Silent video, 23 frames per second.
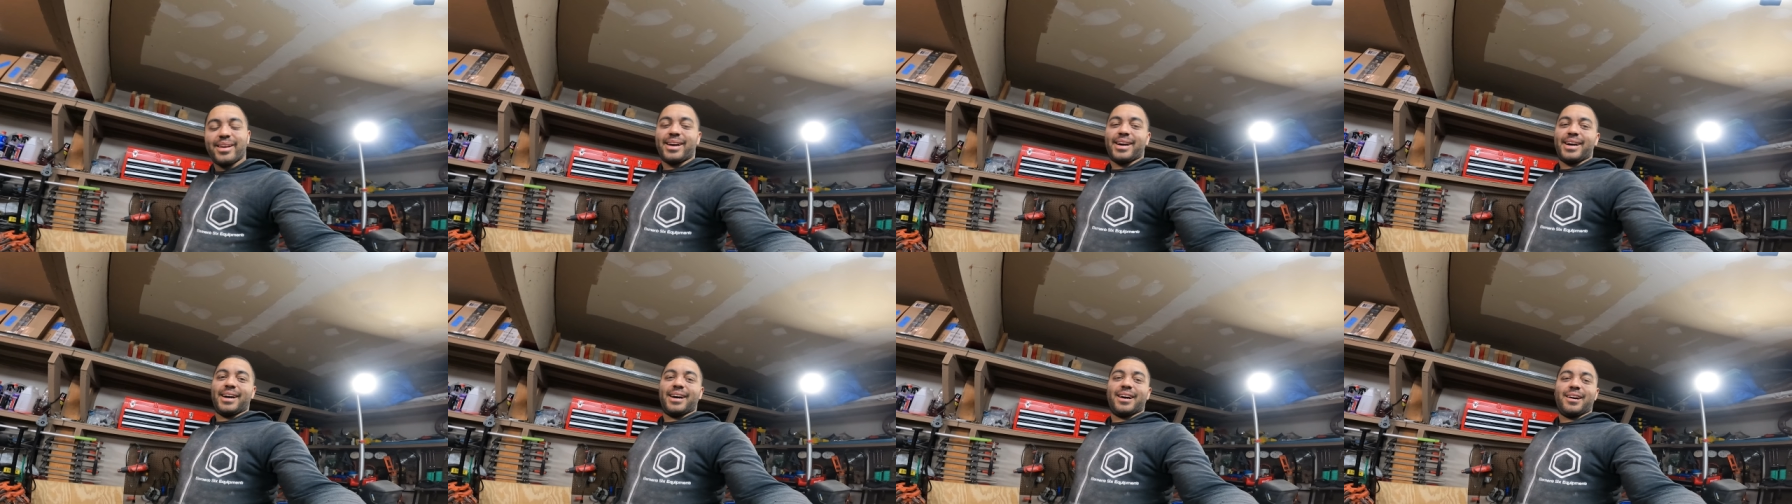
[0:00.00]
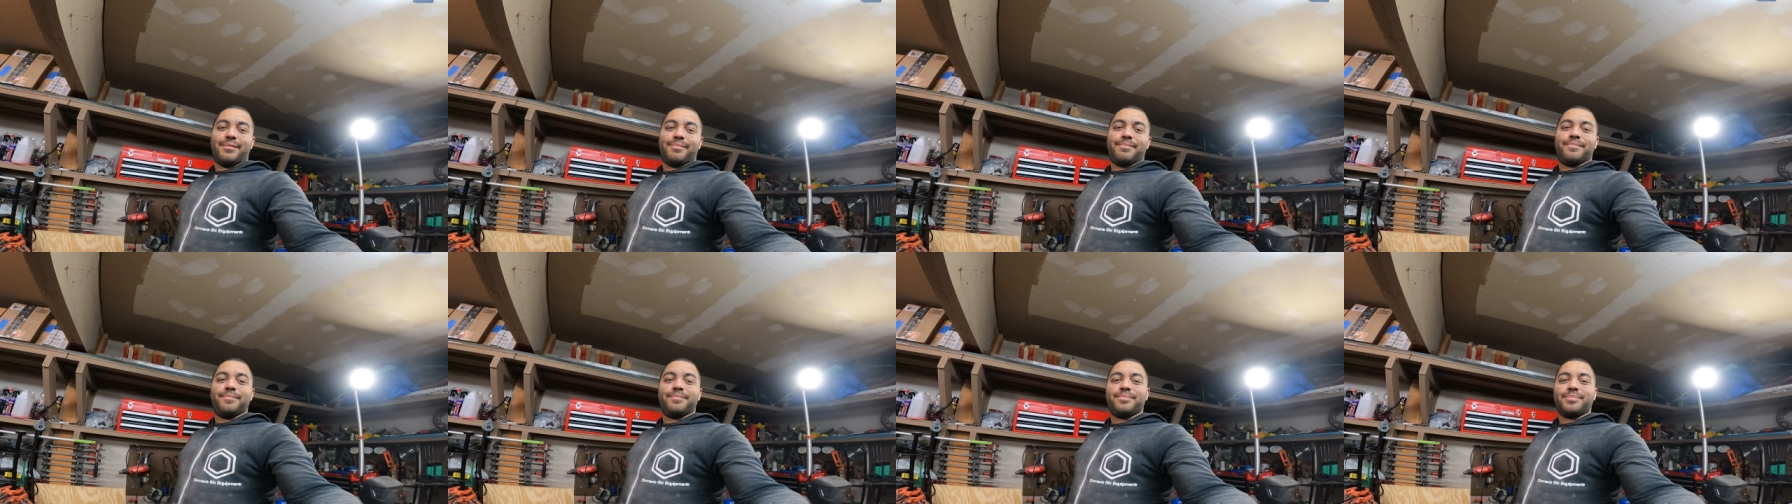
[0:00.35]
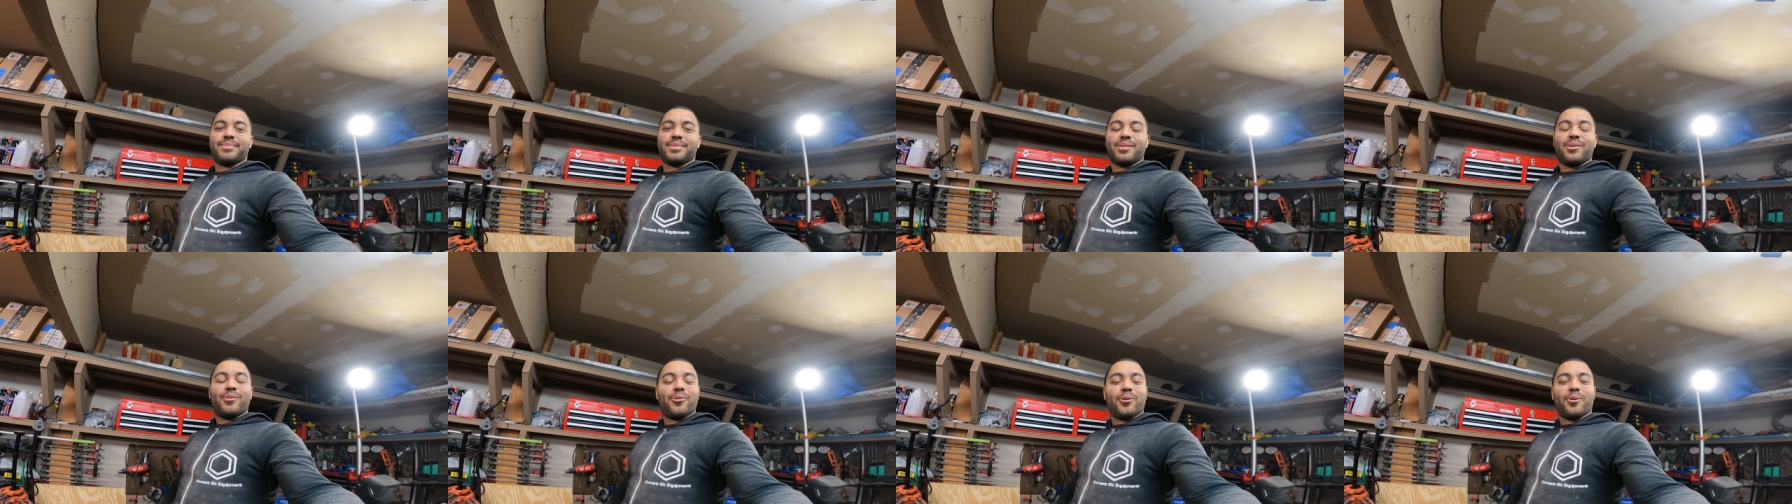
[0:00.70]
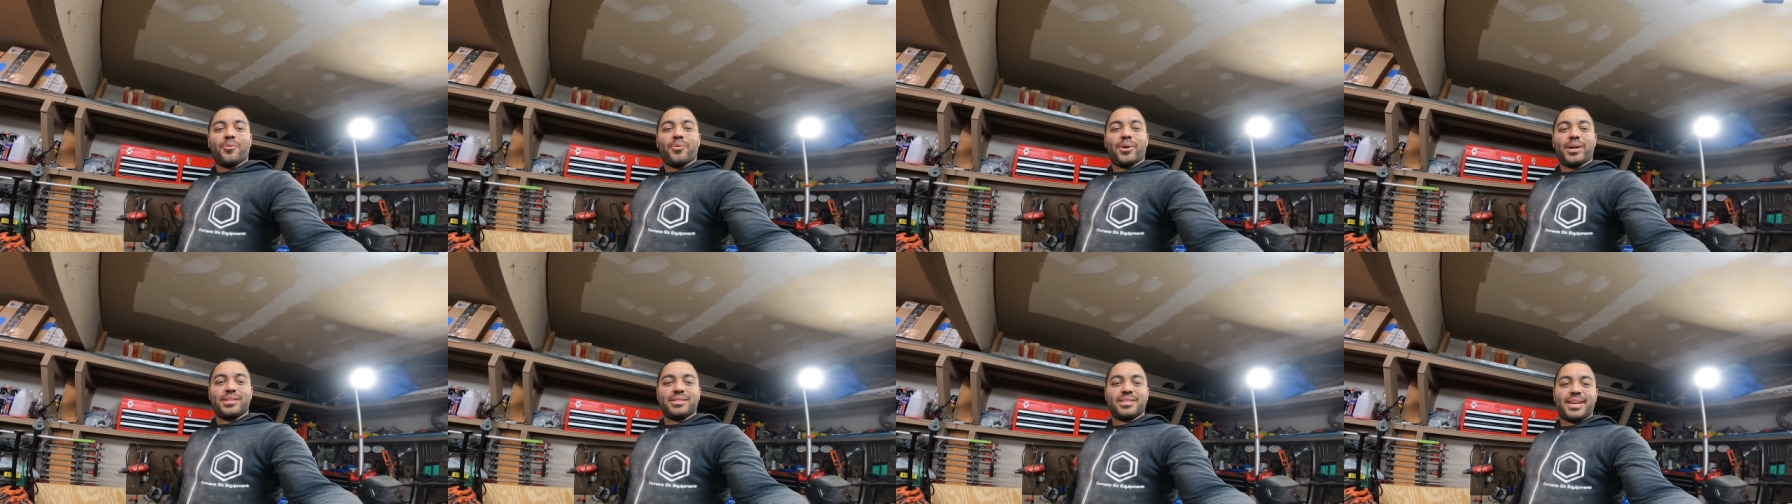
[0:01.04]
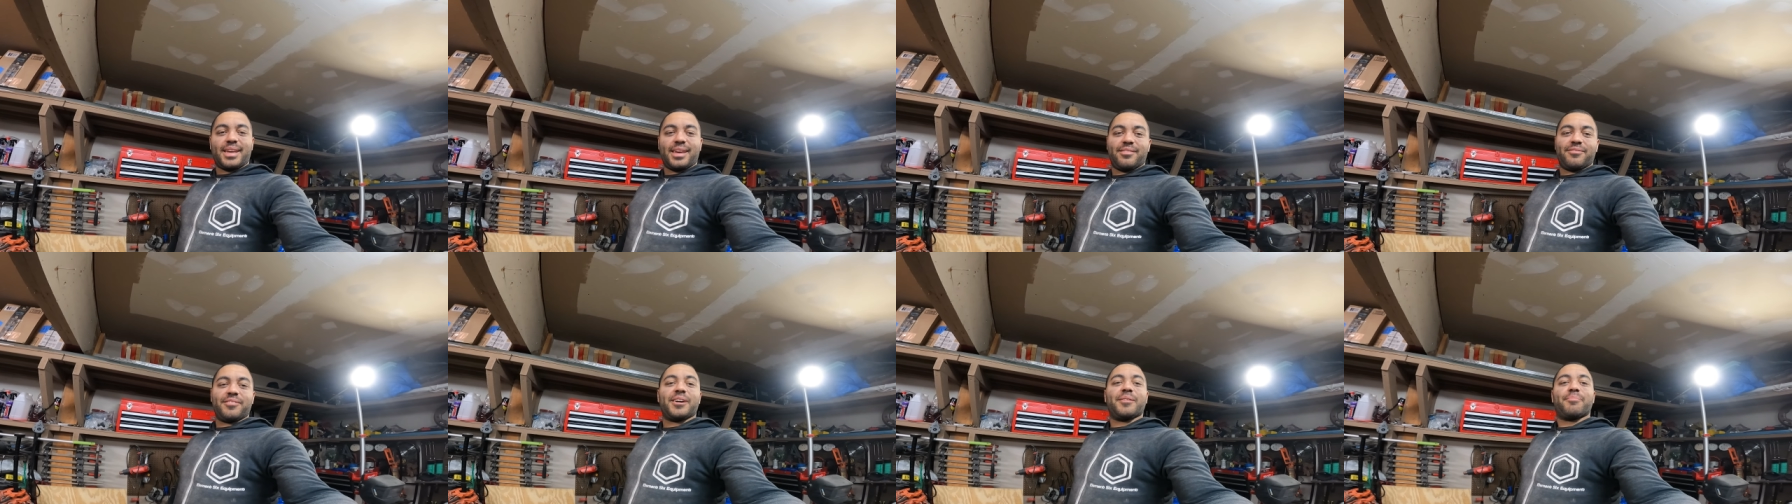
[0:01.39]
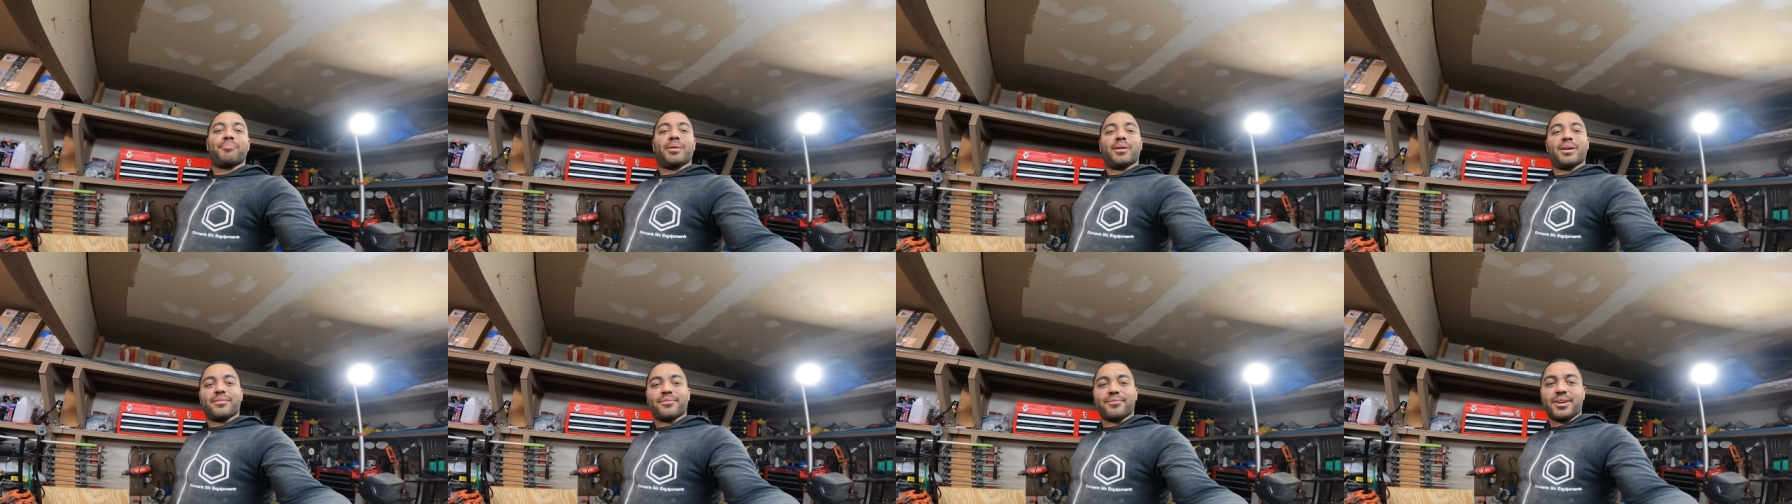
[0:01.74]
um, or When to Give
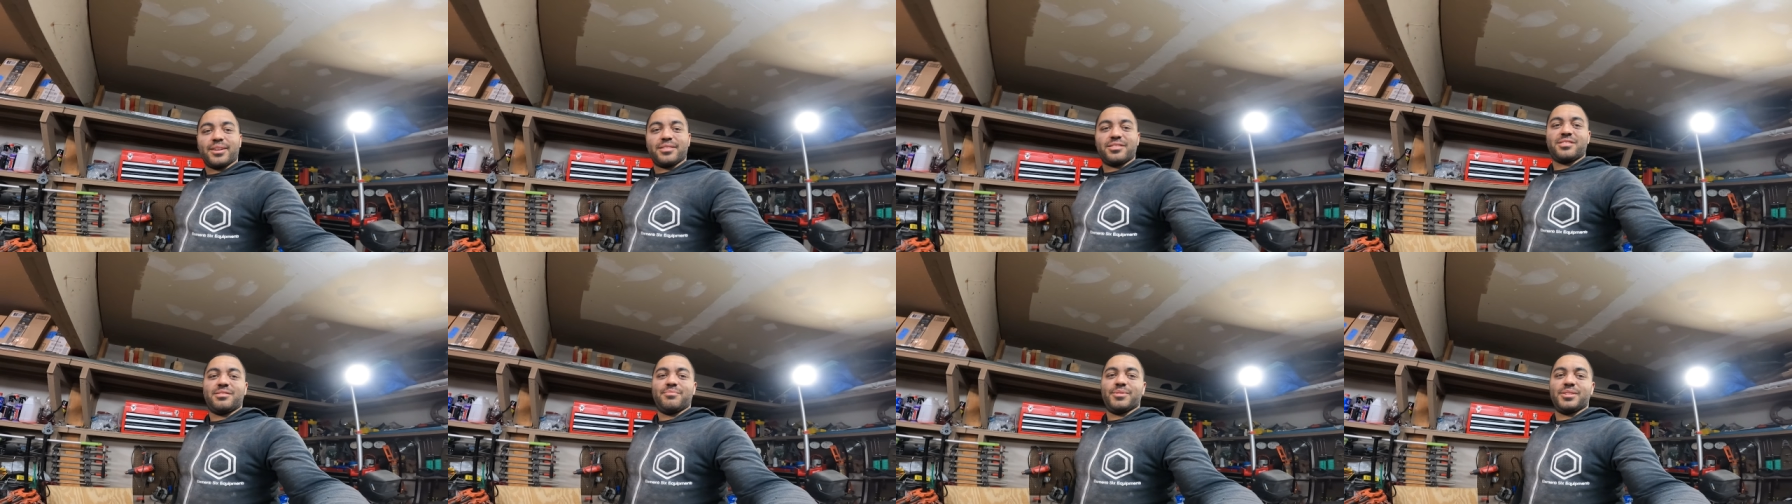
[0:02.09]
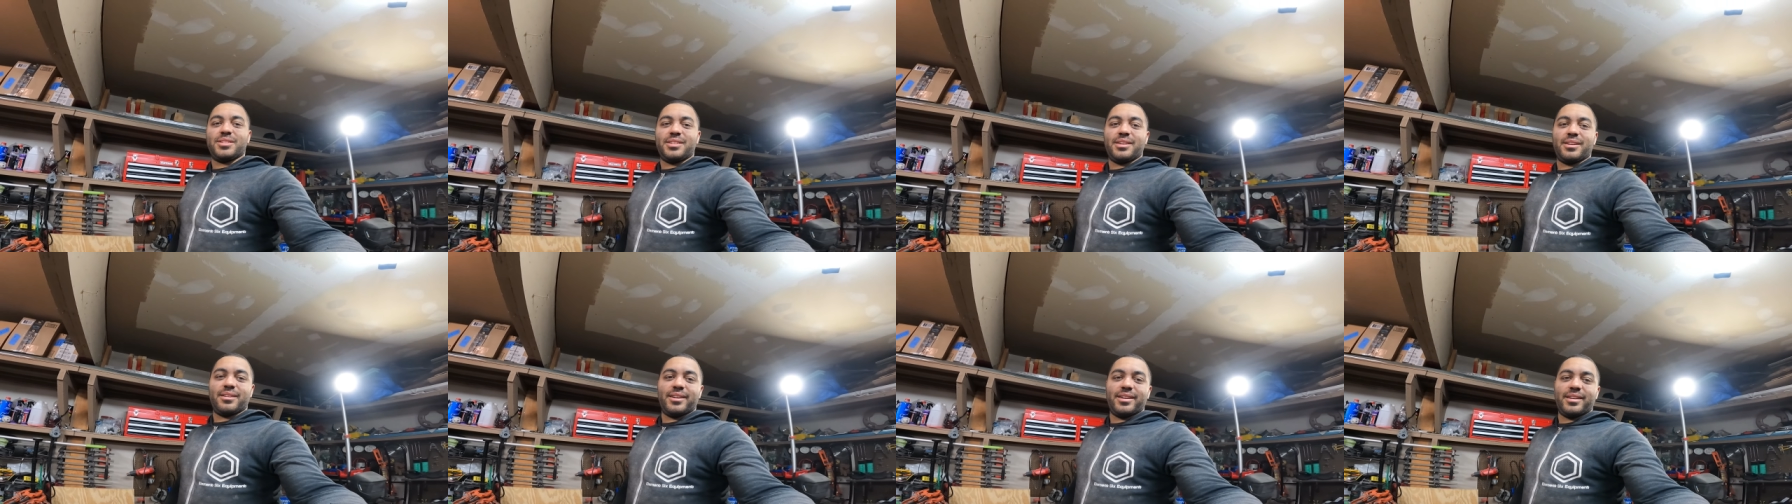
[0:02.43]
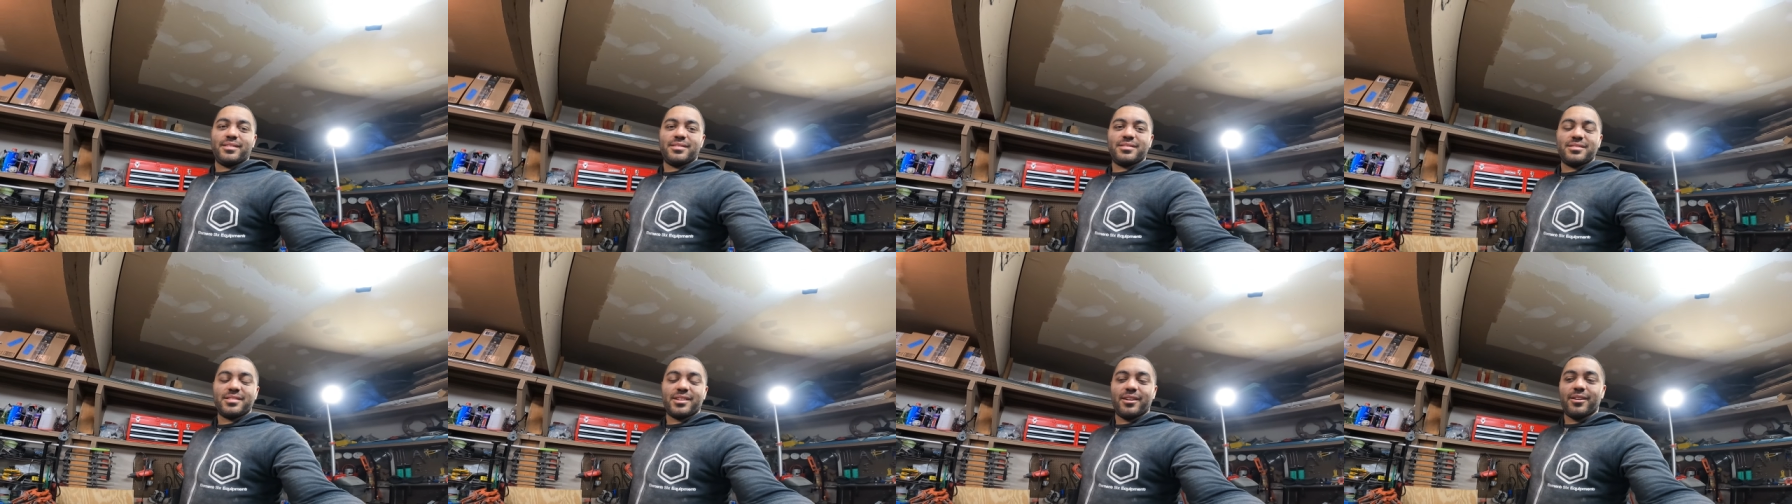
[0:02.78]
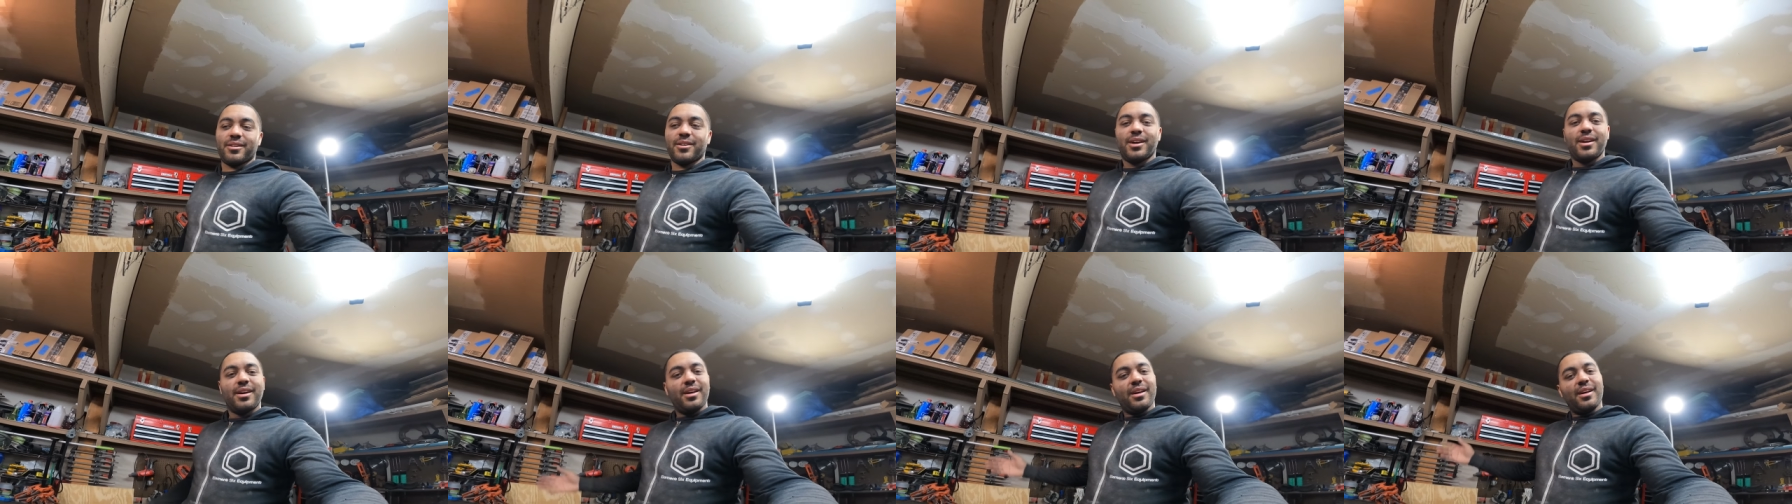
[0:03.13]
Up on Rusty Material. So,